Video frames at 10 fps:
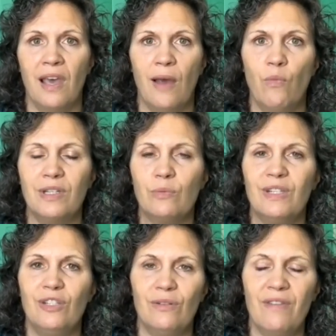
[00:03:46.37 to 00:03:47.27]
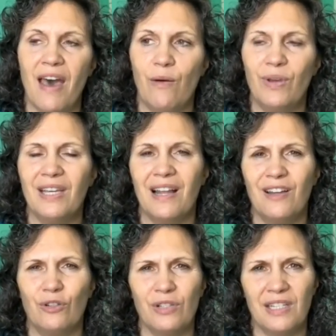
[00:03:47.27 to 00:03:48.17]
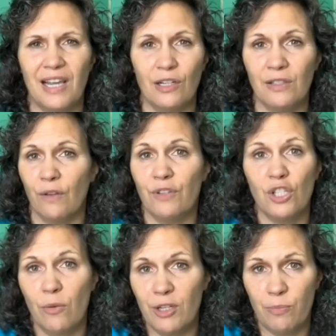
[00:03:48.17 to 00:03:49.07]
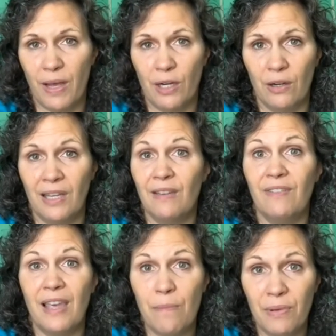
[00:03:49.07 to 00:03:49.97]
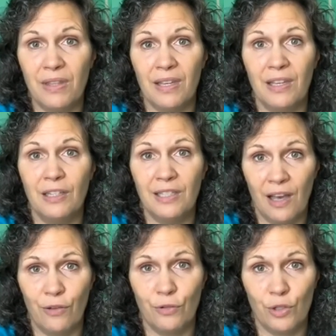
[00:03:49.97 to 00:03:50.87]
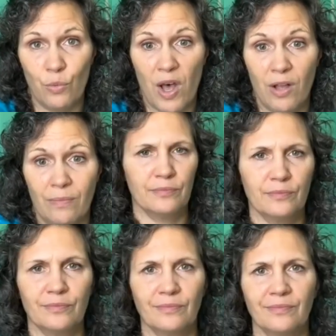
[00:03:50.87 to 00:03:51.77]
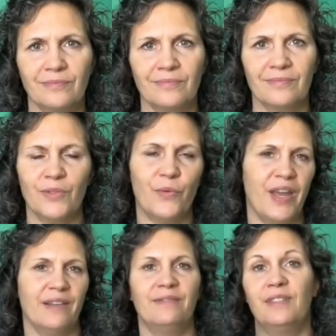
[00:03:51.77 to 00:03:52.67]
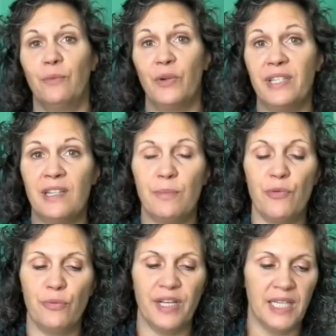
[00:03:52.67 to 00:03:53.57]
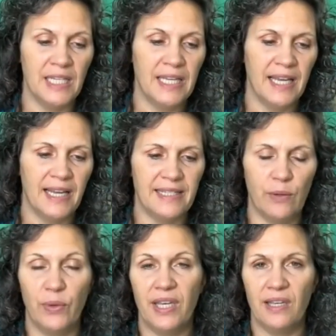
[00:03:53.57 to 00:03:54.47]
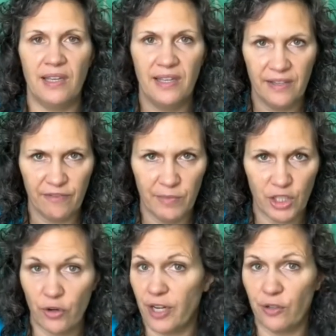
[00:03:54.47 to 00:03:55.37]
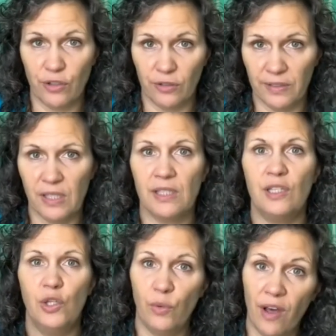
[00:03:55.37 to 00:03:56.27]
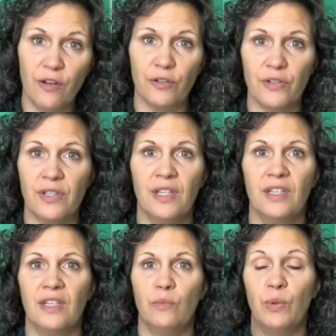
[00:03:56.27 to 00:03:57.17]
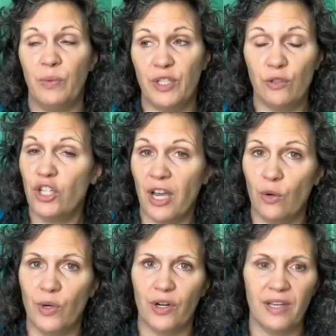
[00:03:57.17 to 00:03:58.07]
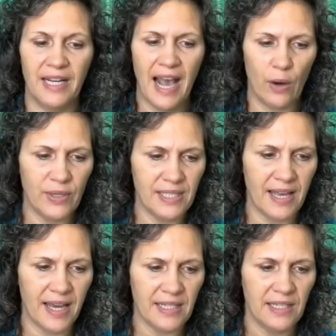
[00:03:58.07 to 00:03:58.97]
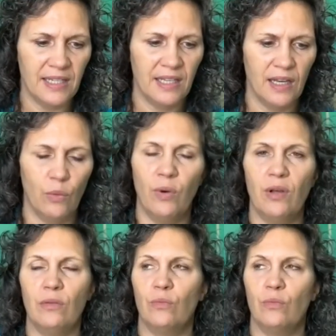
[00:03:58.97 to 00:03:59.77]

And once we do that, we can understand ourselves so much better and give empathy to others as well. Okay, now reason number three is that we can give much greater service to others when we do shadow work. how is that? Well,